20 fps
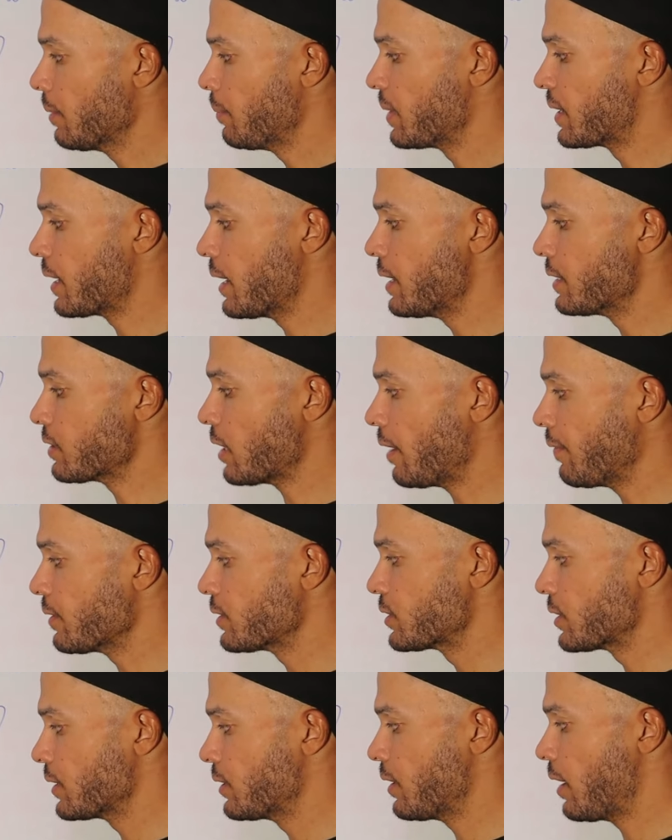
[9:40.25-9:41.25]
Because
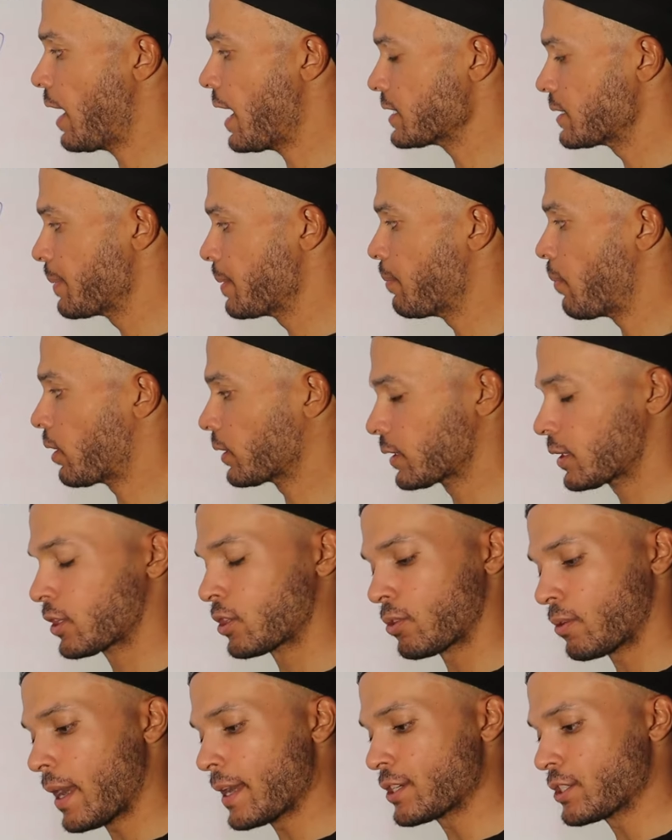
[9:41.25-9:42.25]
obviously there has to be market
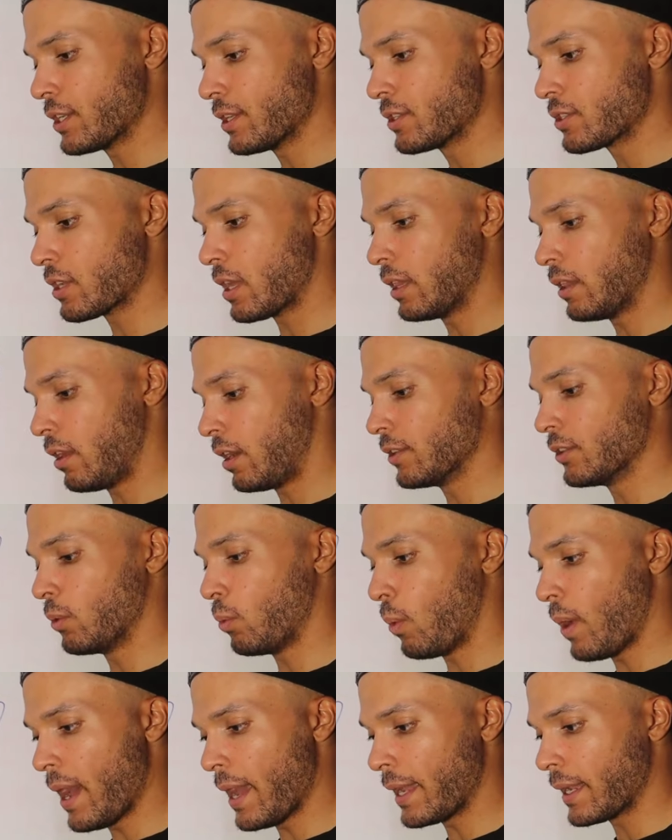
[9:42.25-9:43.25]
corrections along the
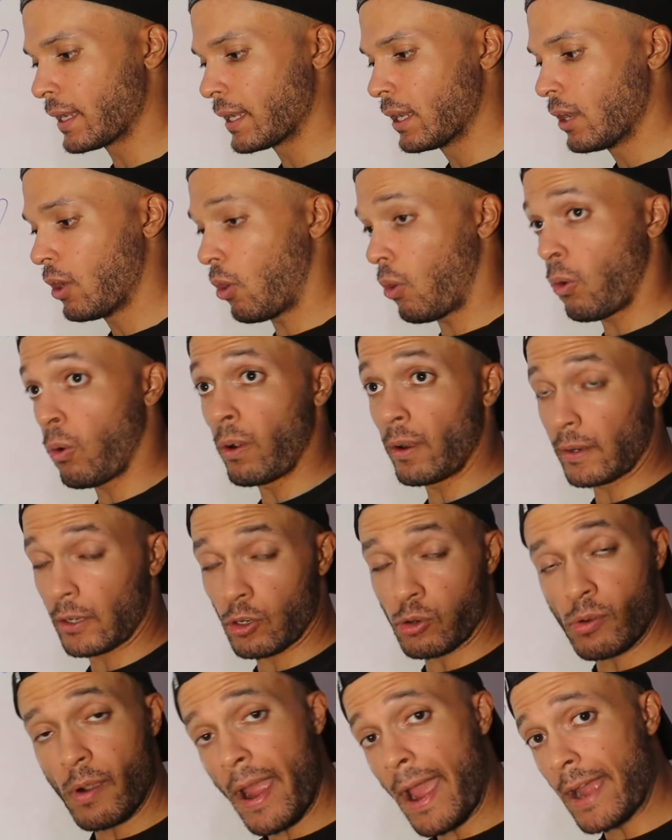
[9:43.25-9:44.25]
way or a
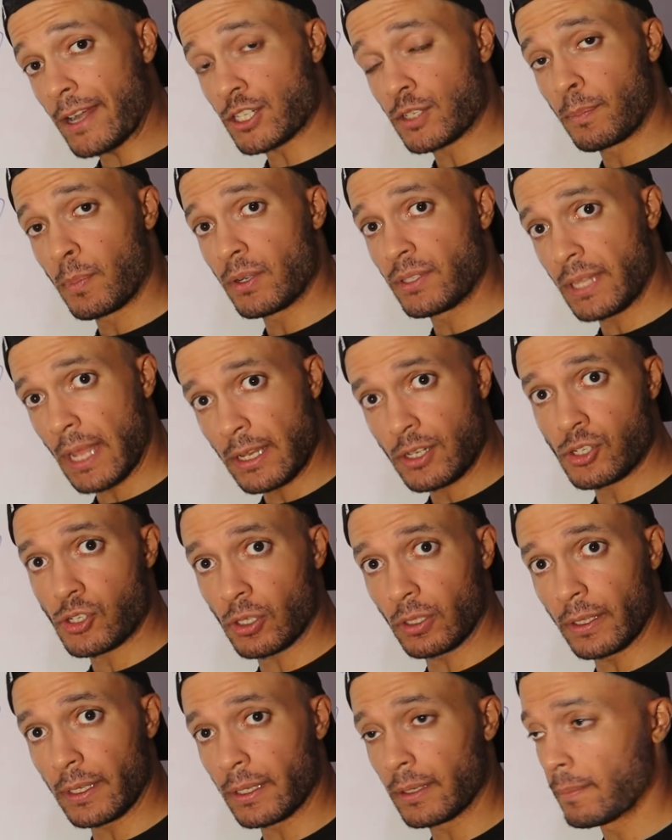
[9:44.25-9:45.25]
crash
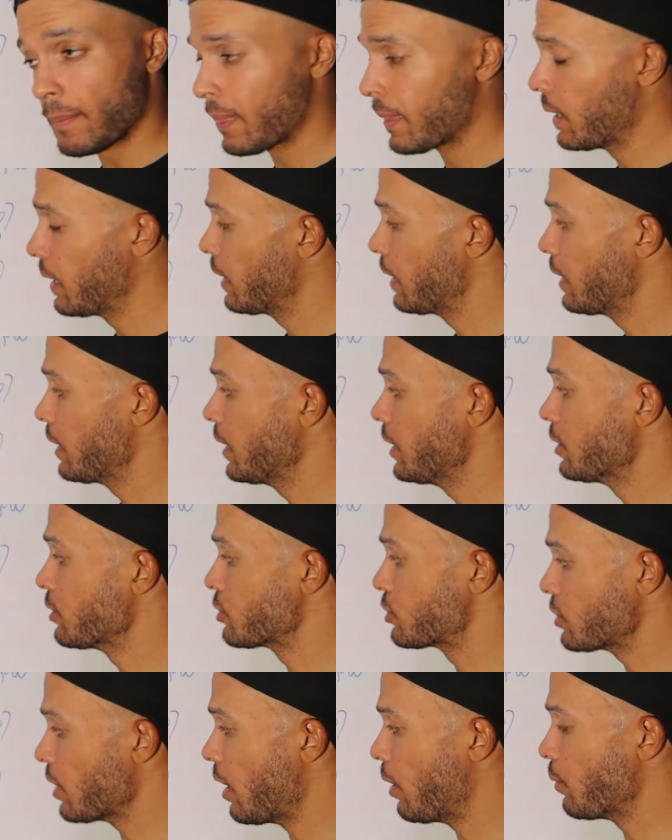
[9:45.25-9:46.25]
potentially.
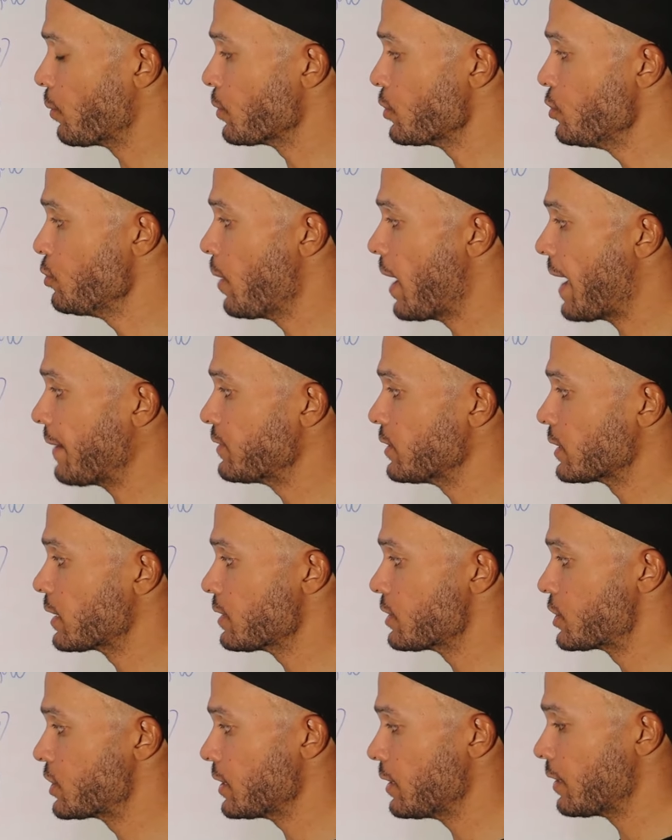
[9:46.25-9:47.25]
So you have to
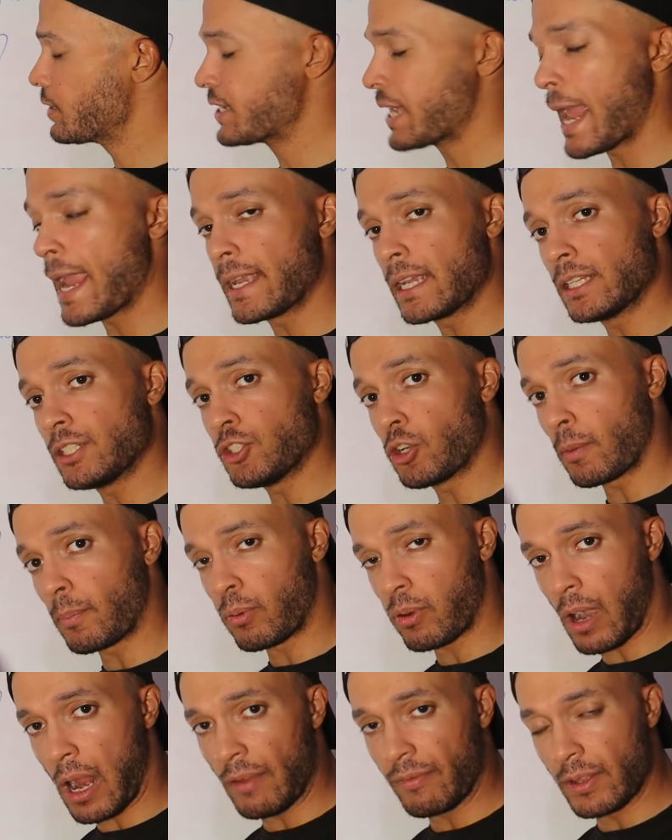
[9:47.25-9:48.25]
consider taking your
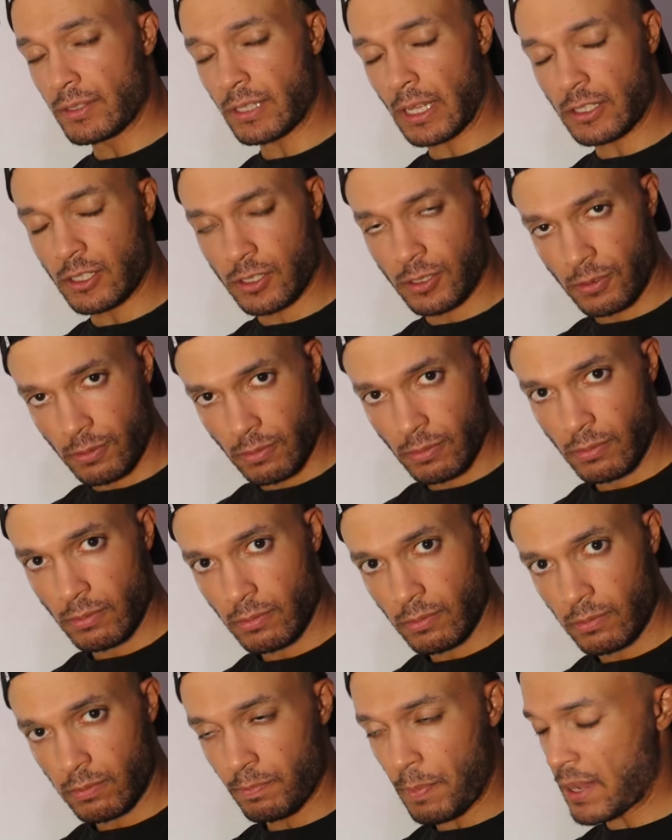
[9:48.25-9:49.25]
profits. That's
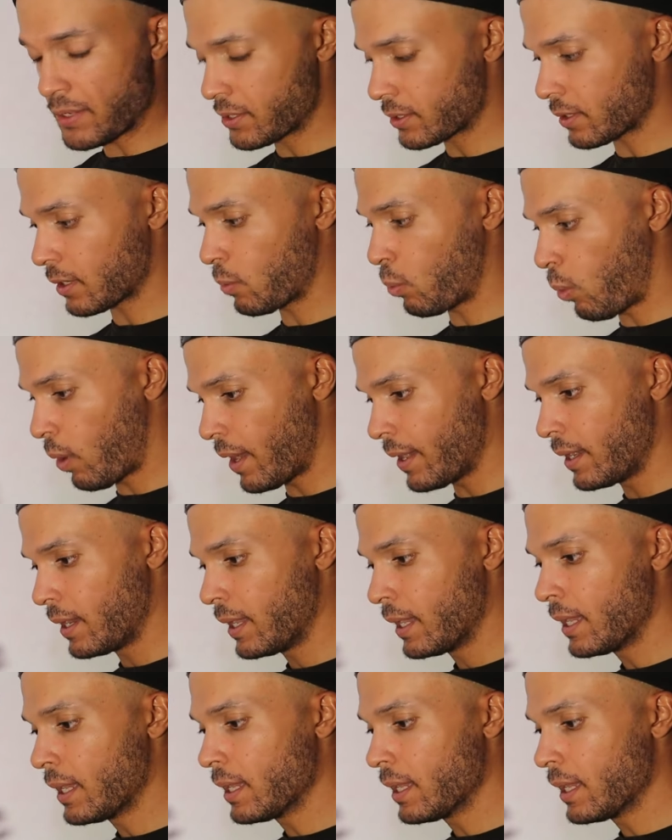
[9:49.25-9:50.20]
basically what